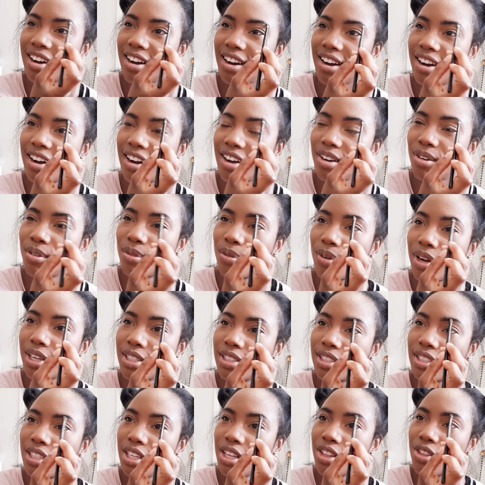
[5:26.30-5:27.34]
I
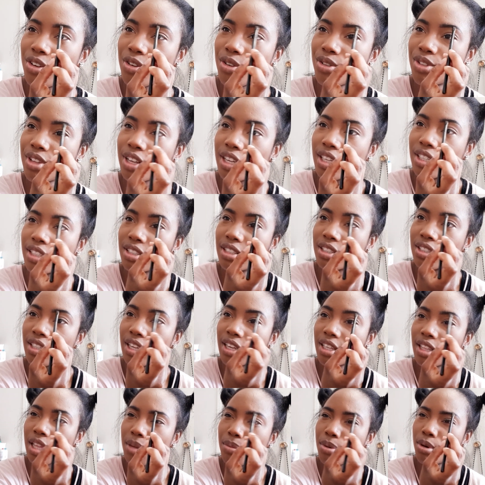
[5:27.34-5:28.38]
see their things, like,
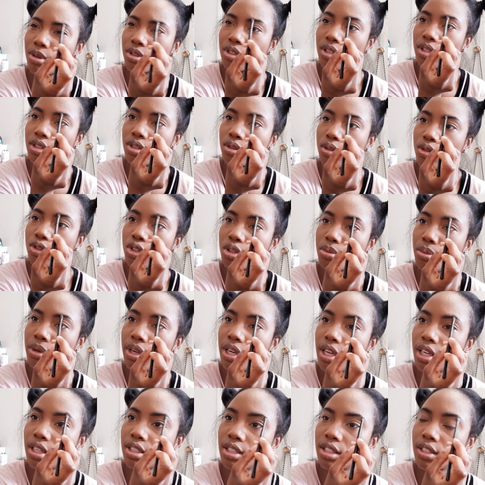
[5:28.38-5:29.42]
they post on social
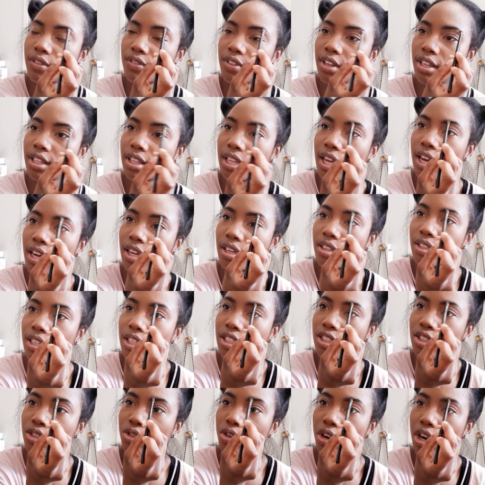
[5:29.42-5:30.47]
media and stuff like that.
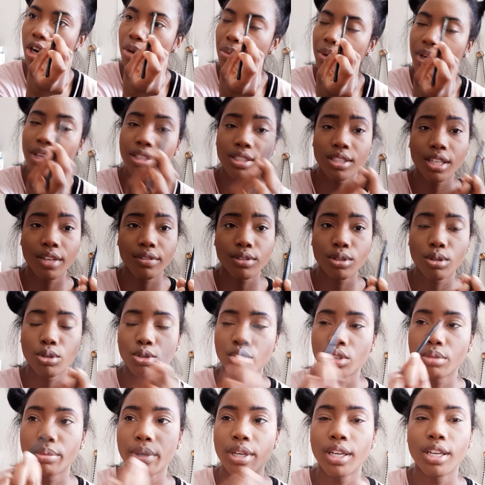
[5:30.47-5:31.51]
Instagram, he doesn't have
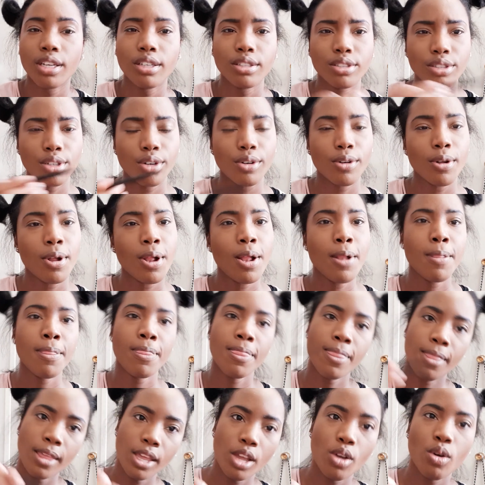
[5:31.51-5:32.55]
social media, so
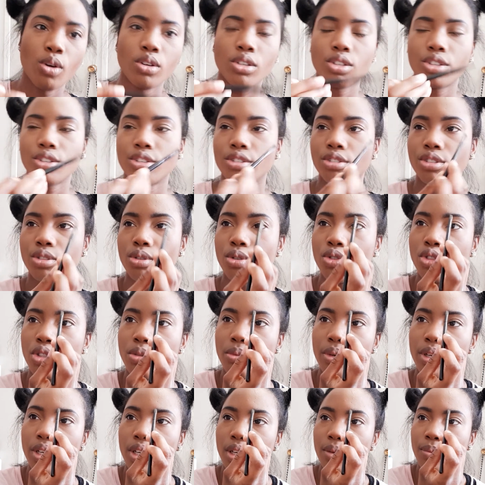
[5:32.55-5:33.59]
he goes on her social
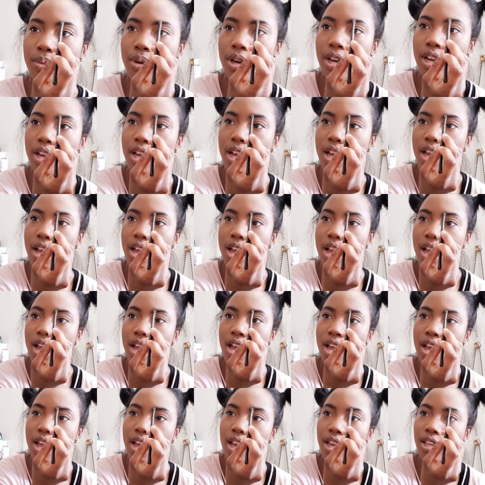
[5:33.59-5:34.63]
media, but
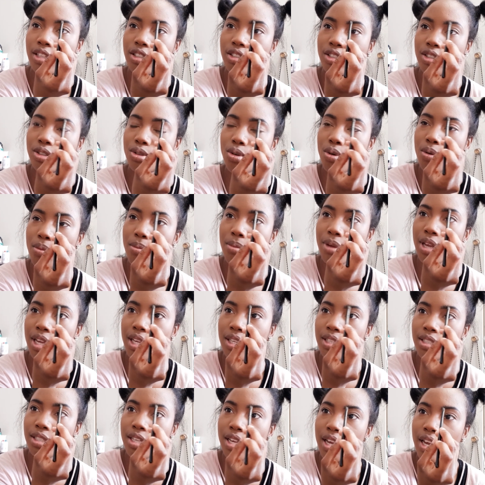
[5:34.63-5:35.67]
it's so
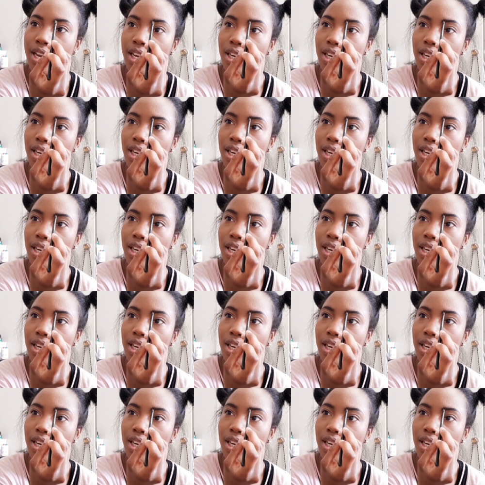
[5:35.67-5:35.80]
amazing.